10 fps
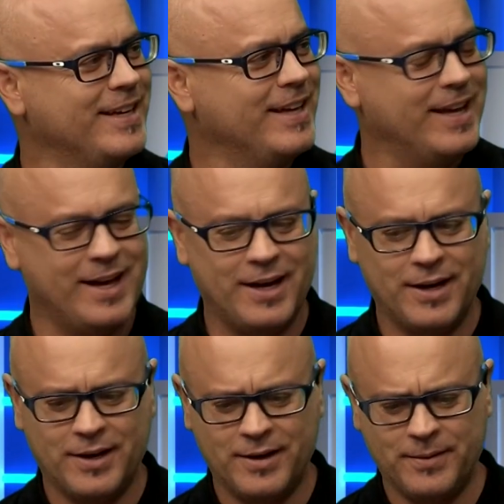
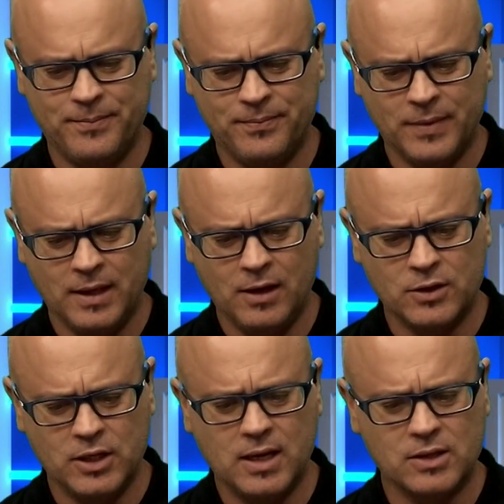Yeah,
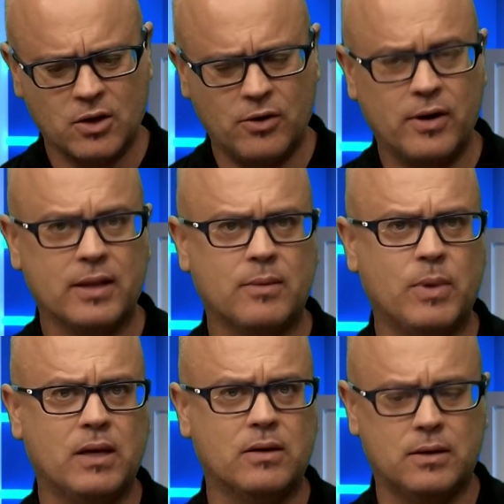she does go around the
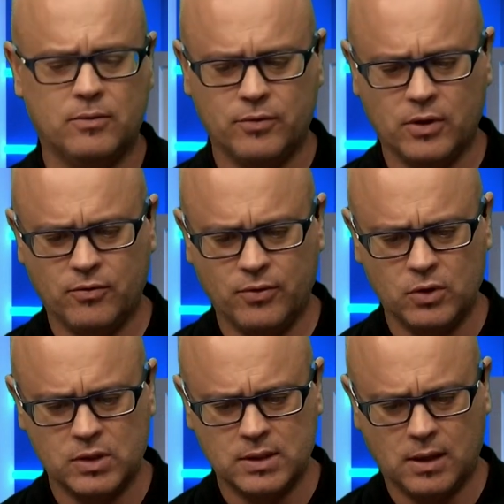bend for the
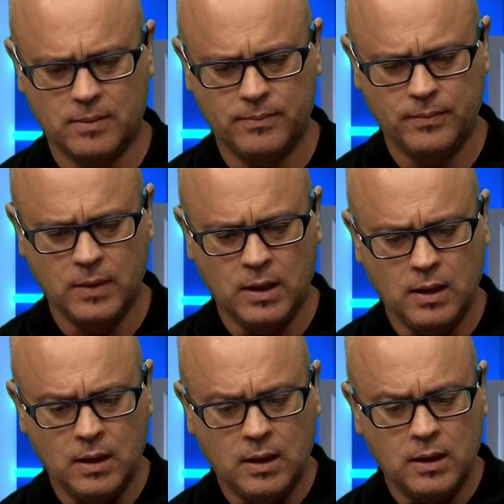first time.
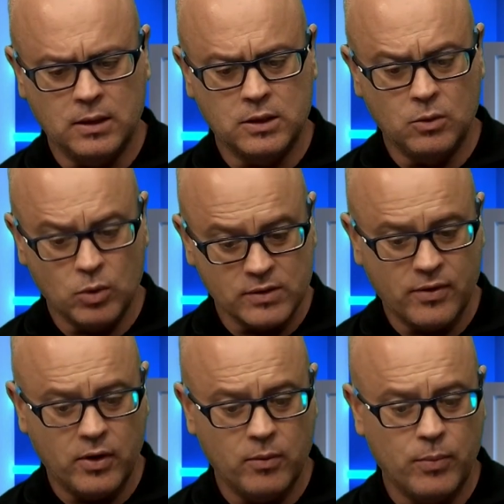She was
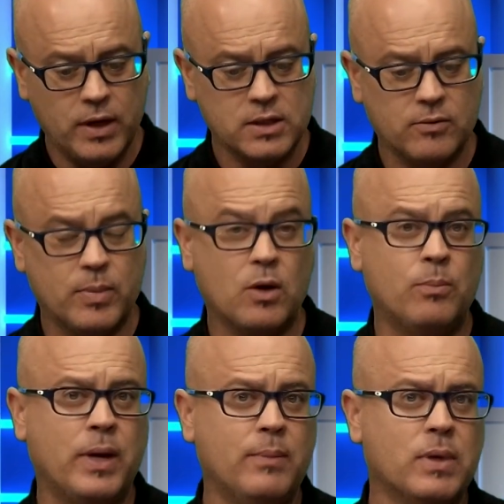very impressive, but on
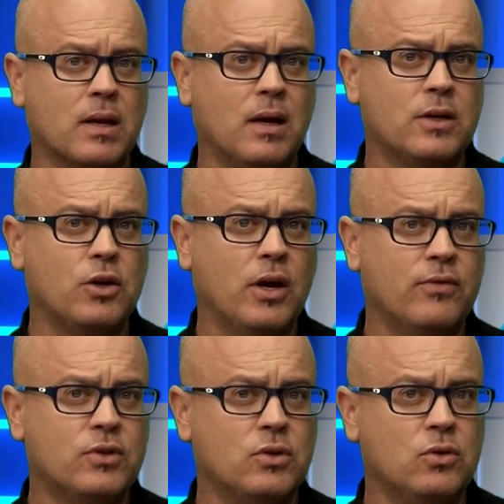paper, Clyde, you
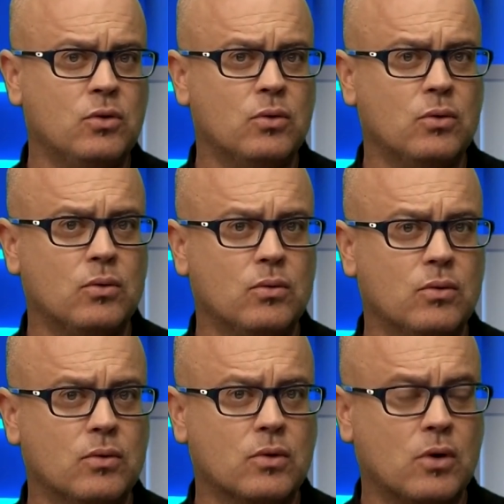have to
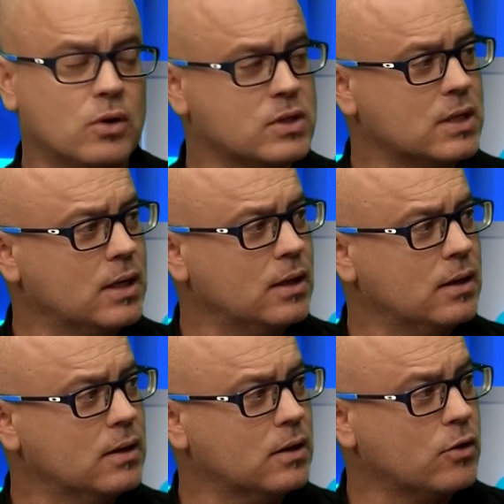
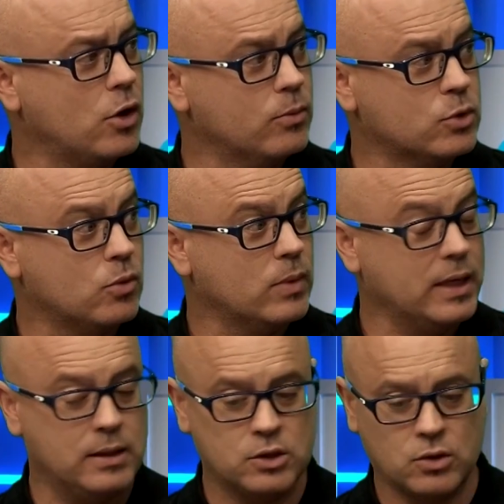consider Chrome
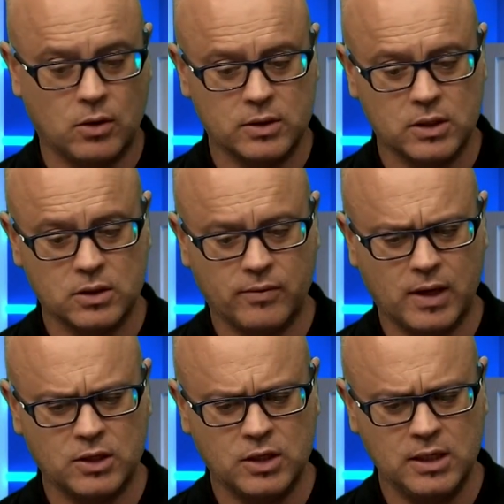Tourmaline's chances over
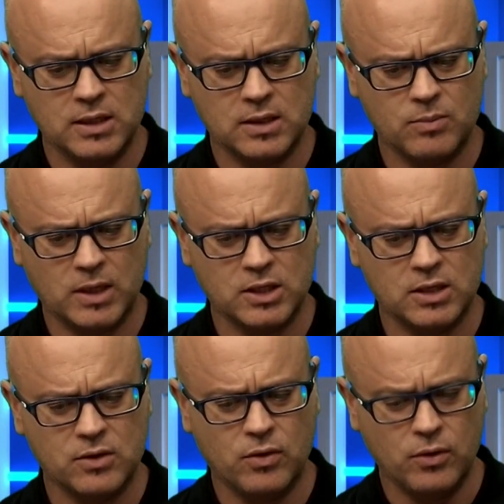here. She's as much
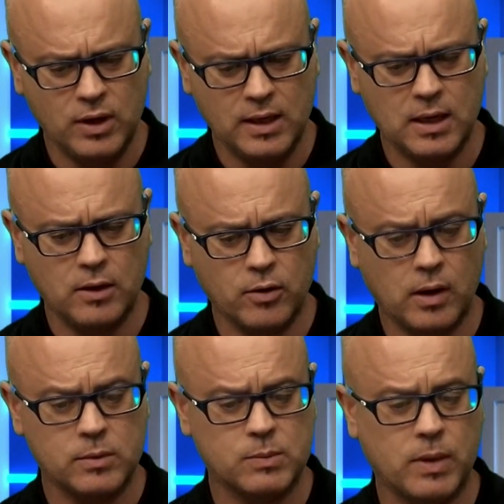as 3
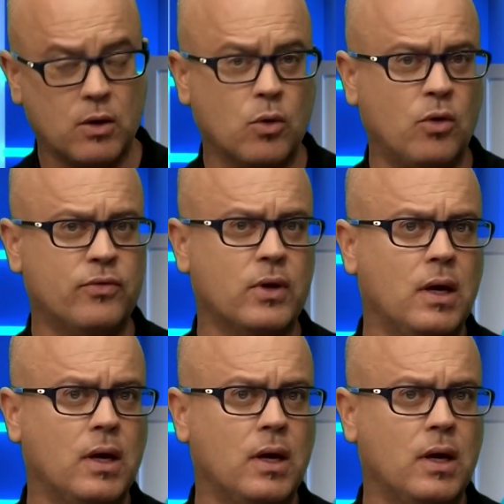kilograms better off.